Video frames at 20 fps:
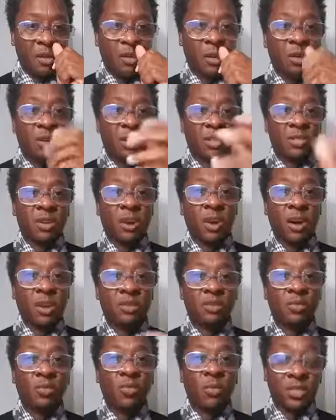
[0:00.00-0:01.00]
only taught
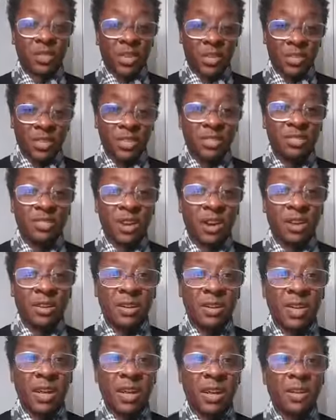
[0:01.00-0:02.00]
to what they teach y'all
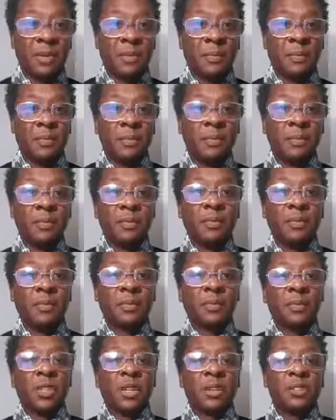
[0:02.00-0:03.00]
today.
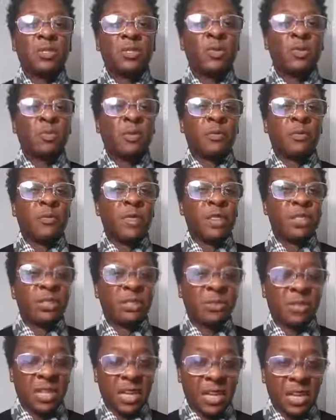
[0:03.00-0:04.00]
Superficial
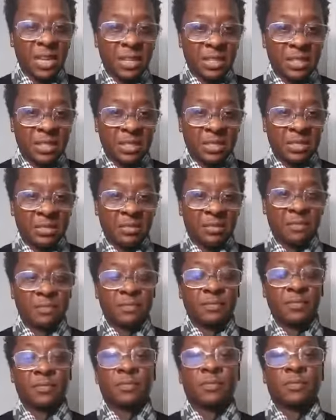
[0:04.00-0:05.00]
things.
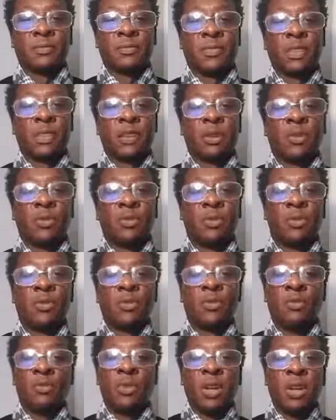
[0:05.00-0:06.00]
You know,
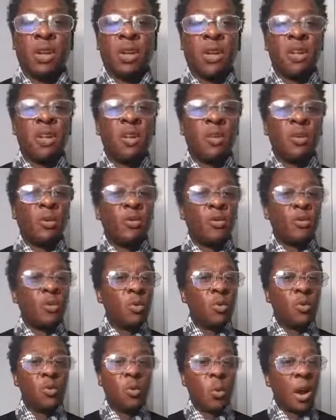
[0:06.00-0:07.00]
you you
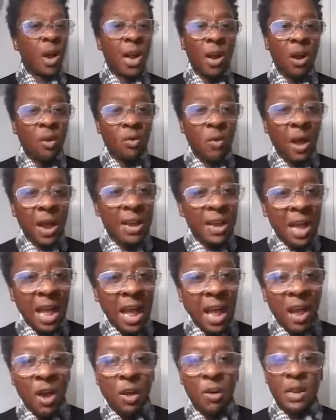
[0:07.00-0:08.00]
do well right
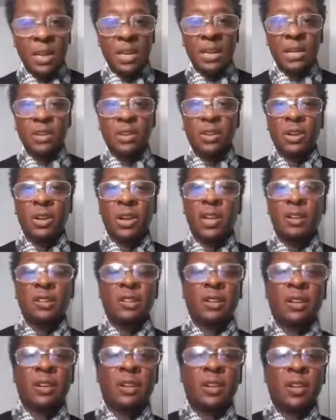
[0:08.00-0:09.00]
now, and you get
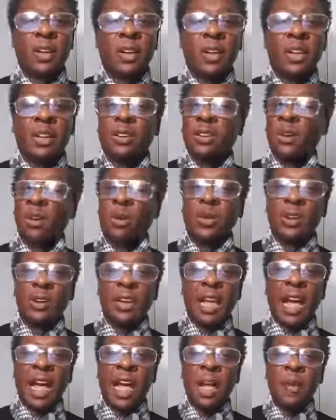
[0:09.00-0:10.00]
to go and
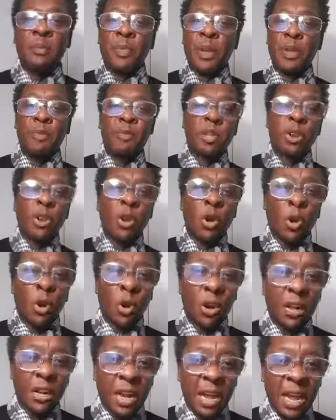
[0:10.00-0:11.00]
die and be with the
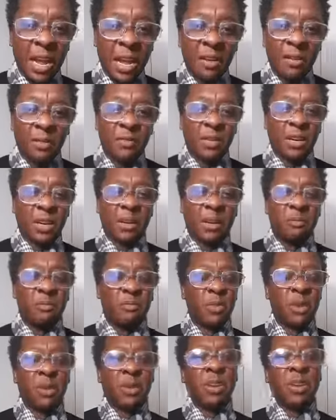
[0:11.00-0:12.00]
Lord and have uh,
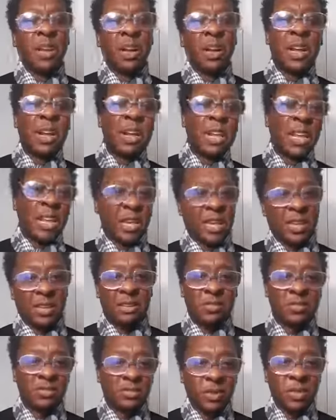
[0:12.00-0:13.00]
milk and honey, and
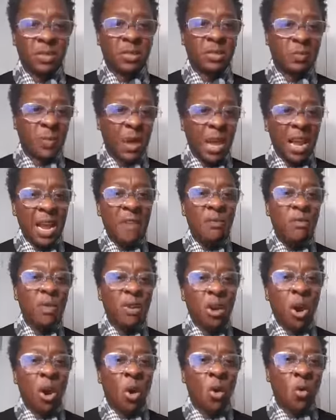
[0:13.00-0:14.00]
streets paved with
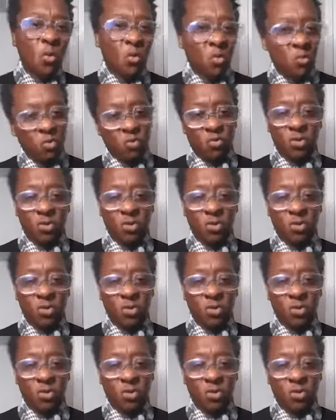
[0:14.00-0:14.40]
gold.